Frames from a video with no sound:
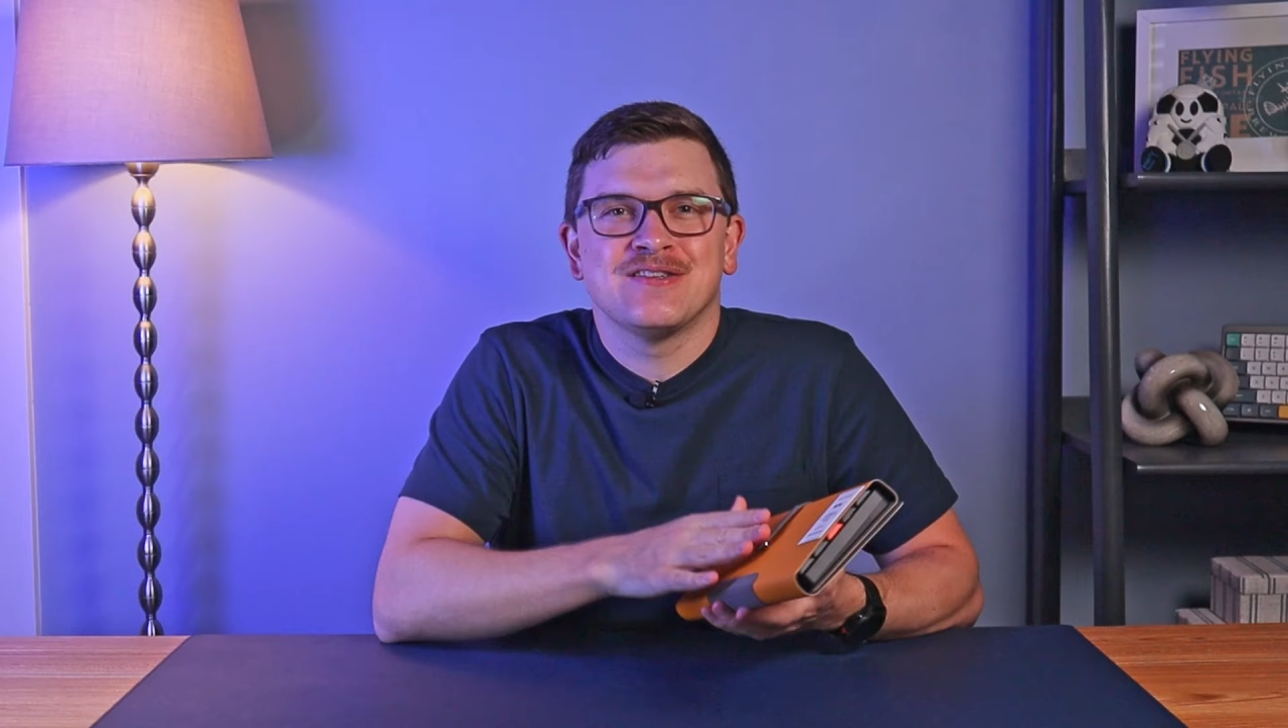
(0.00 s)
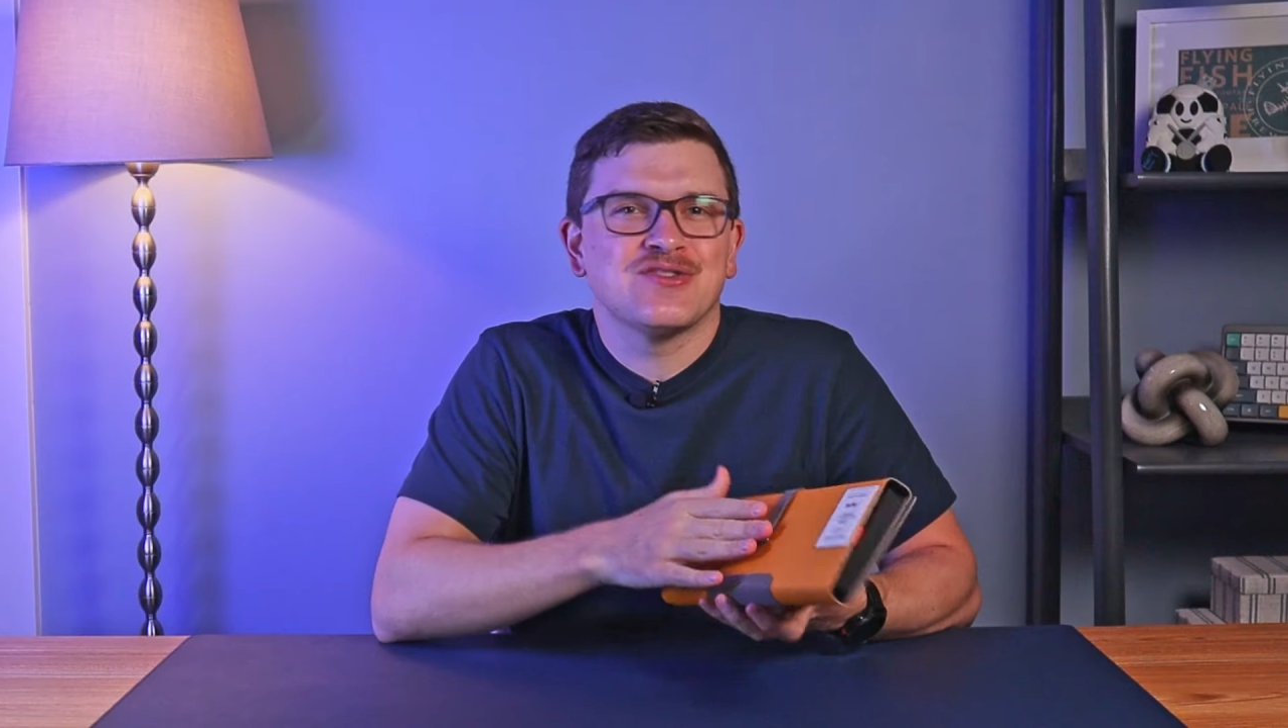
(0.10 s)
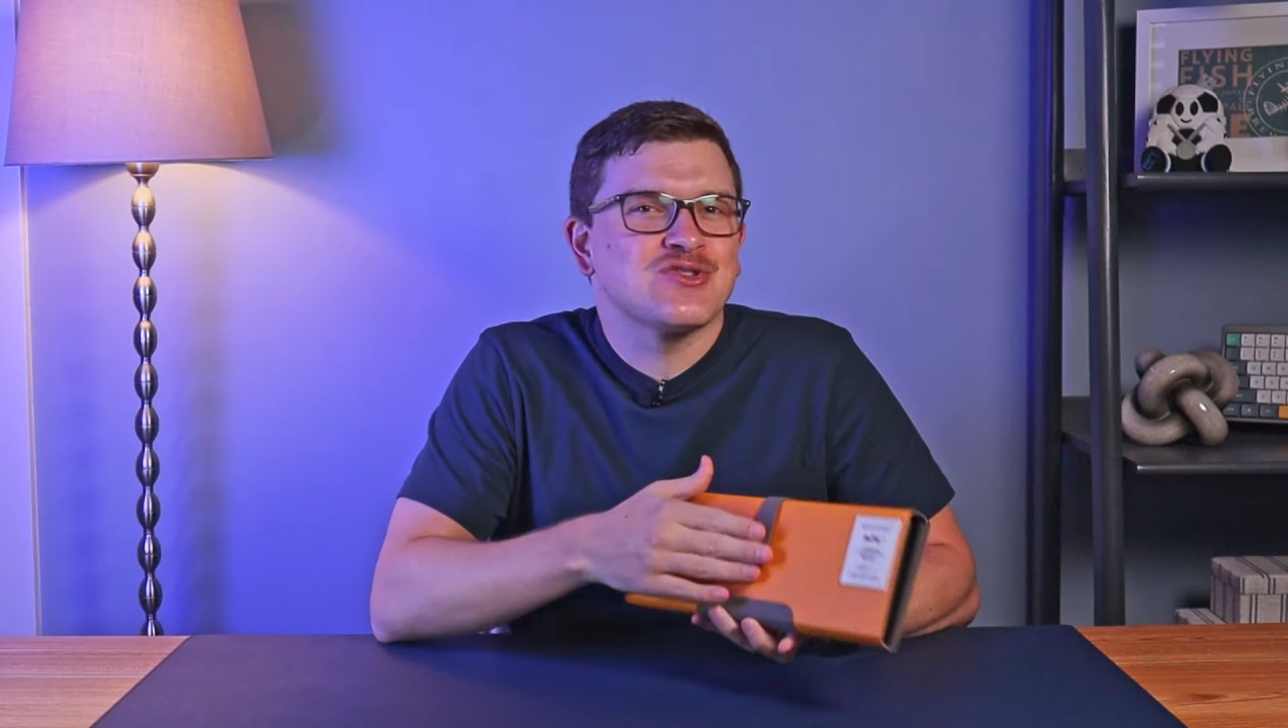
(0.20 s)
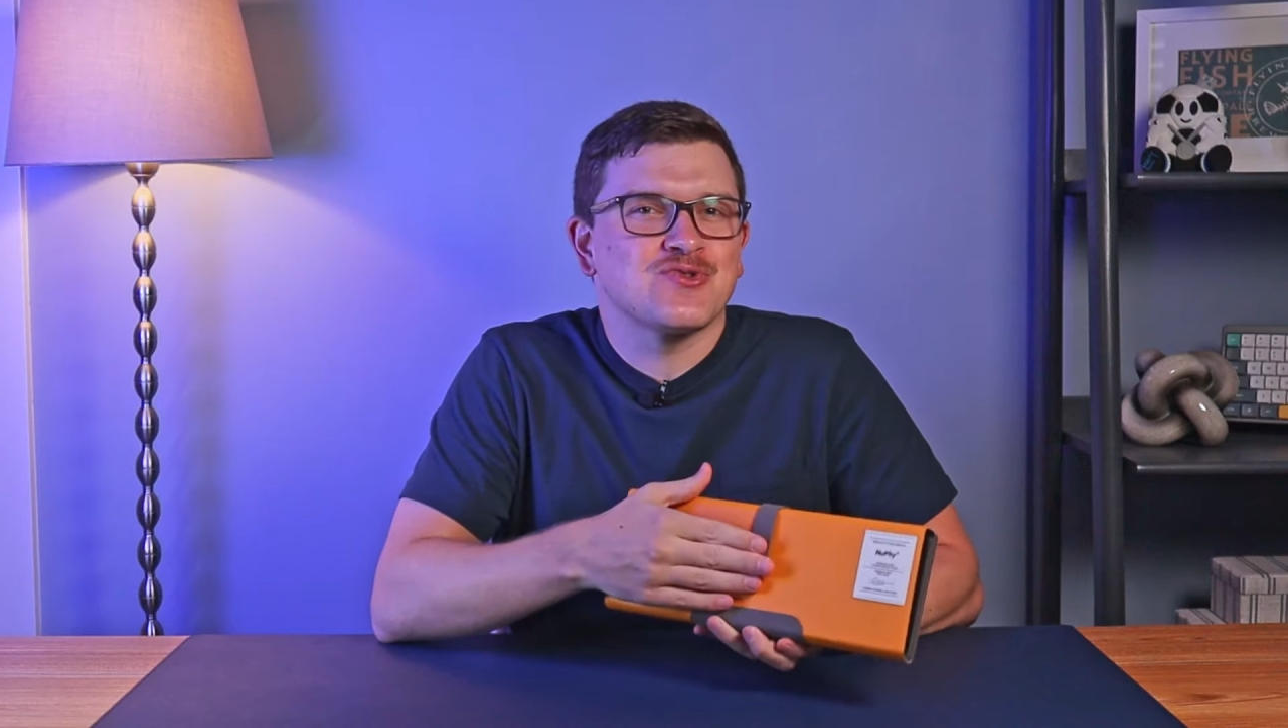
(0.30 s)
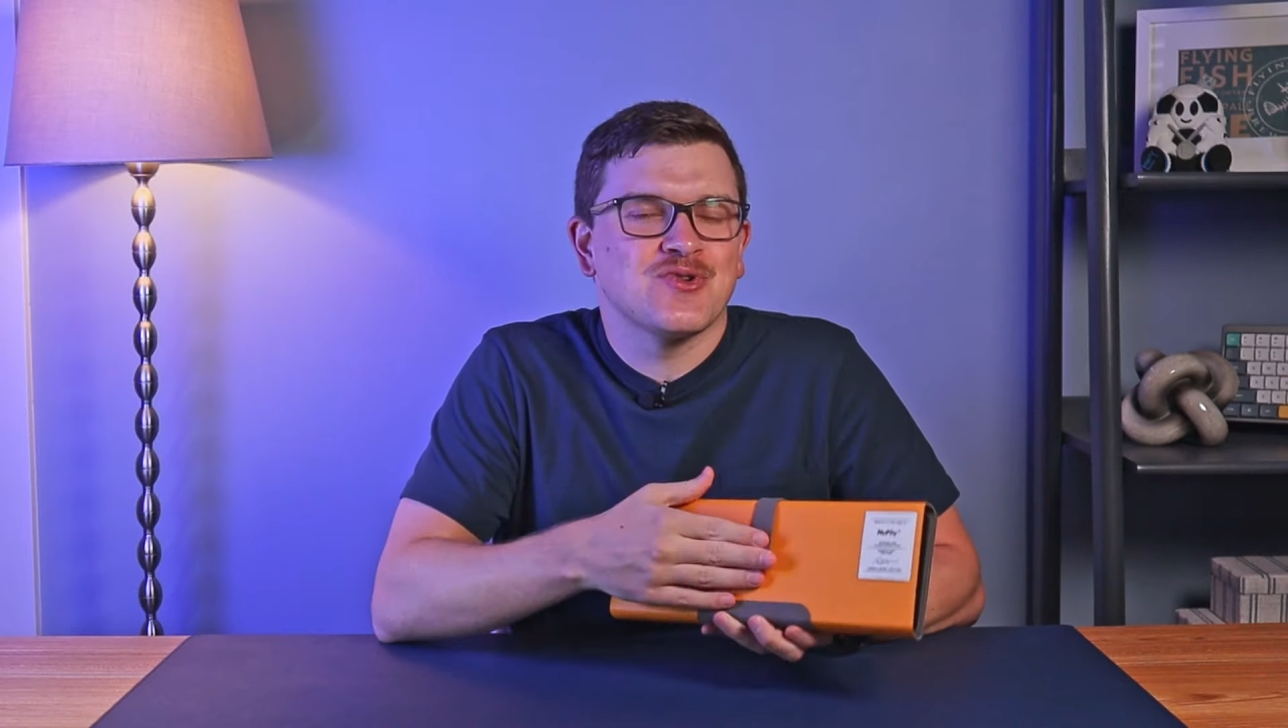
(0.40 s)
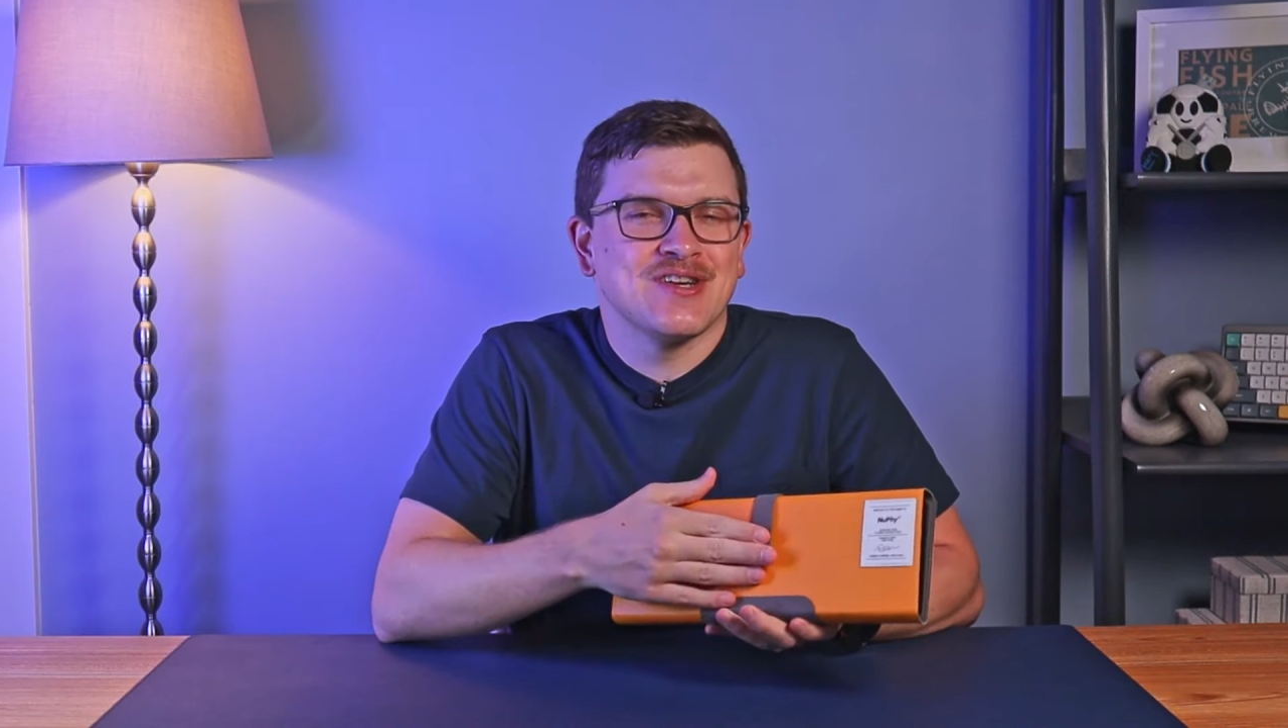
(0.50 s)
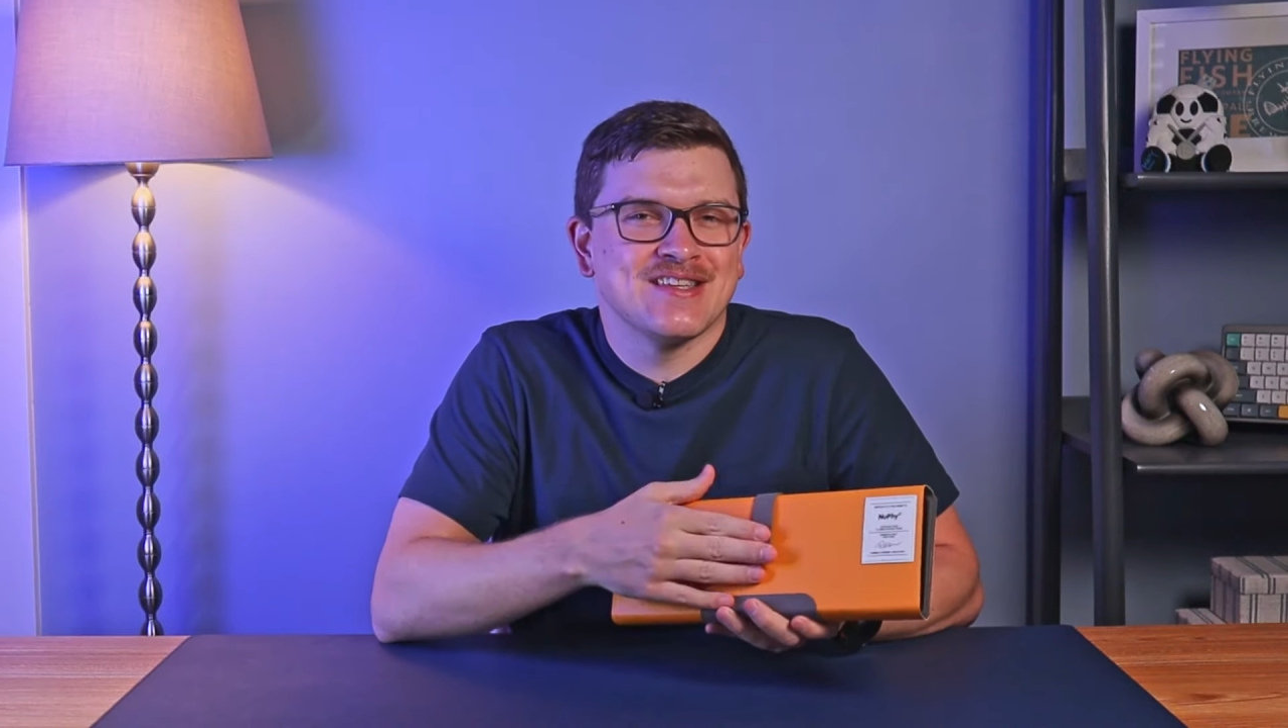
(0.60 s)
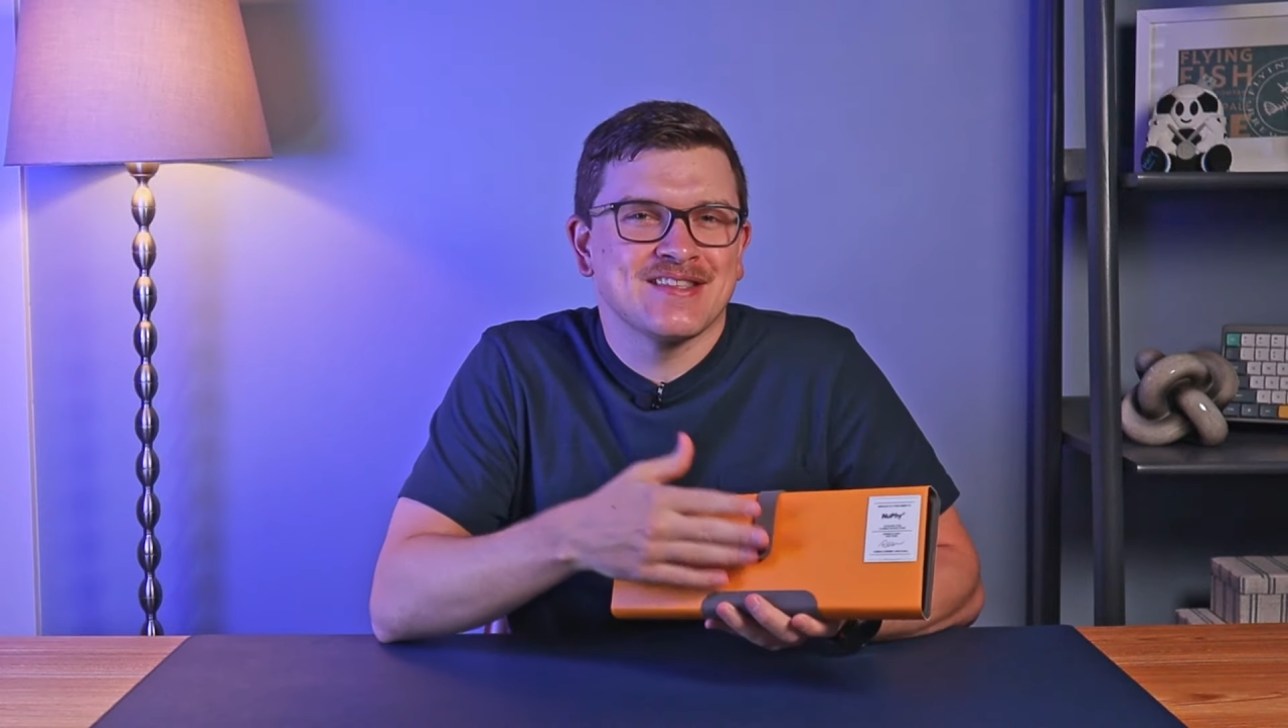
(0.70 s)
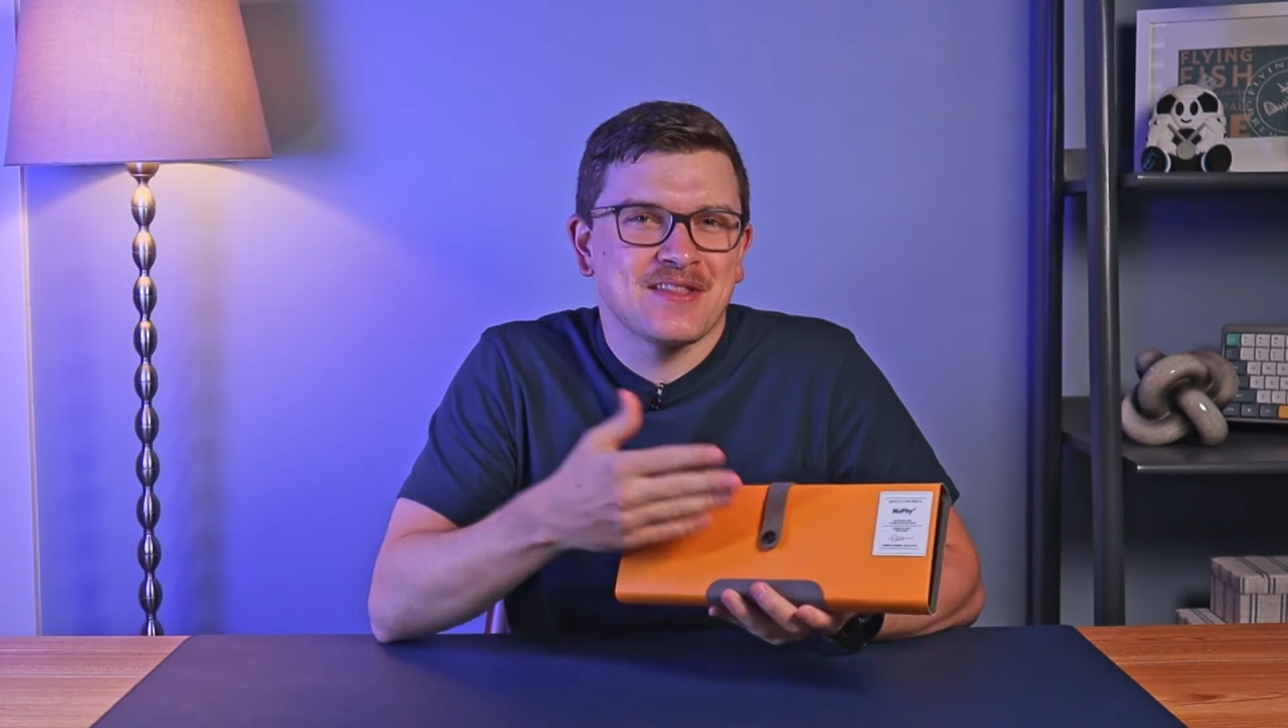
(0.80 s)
destroys